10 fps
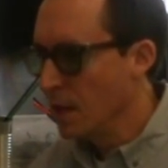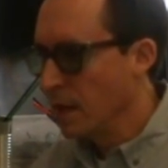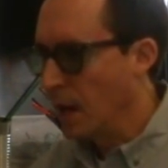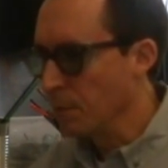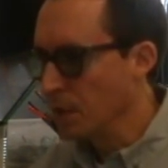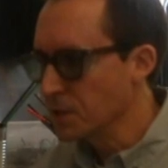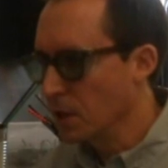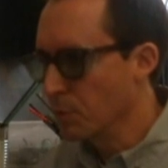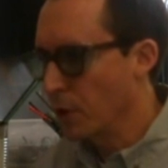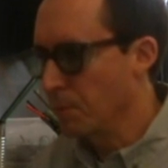I'm also
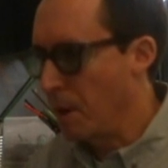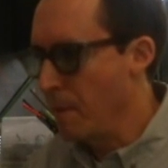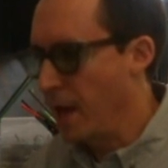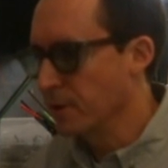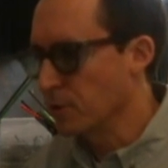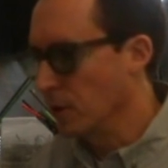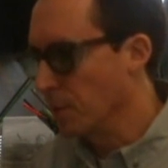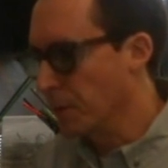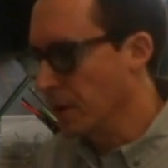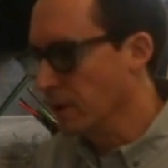going to bring my mandrel
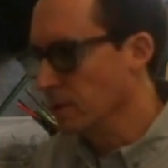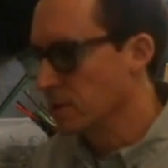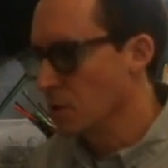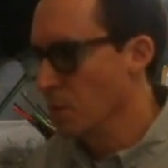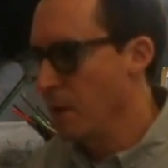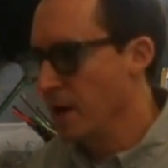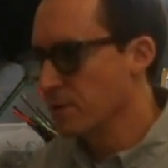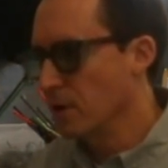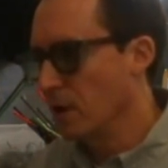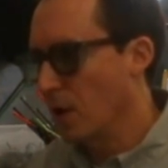up here. So the
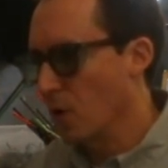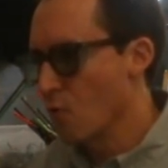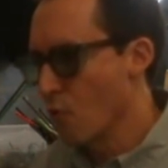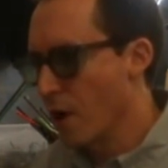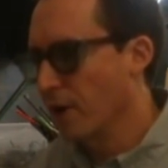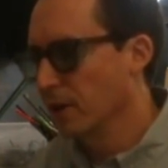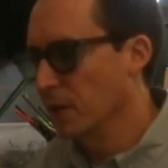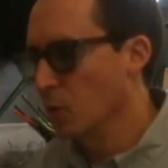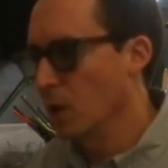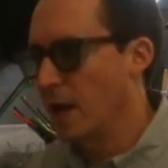mandrel,
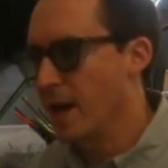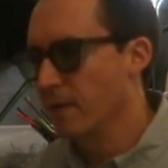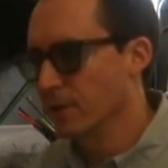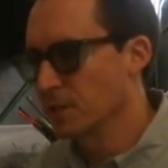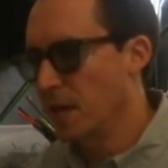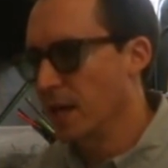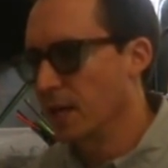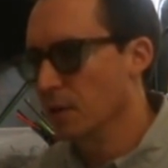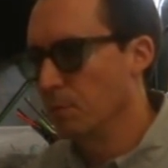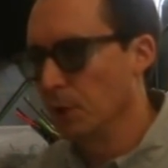rarely will I ever take
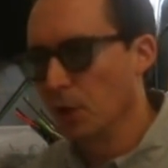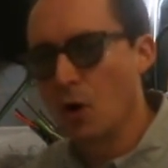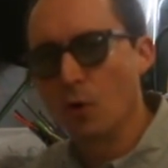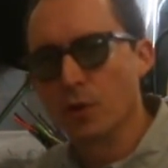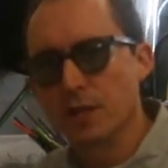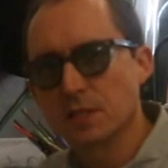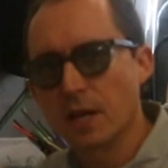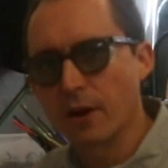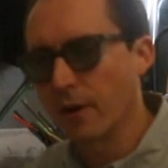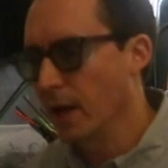it below this
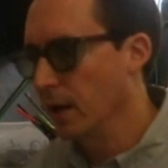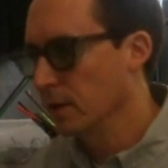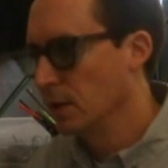area.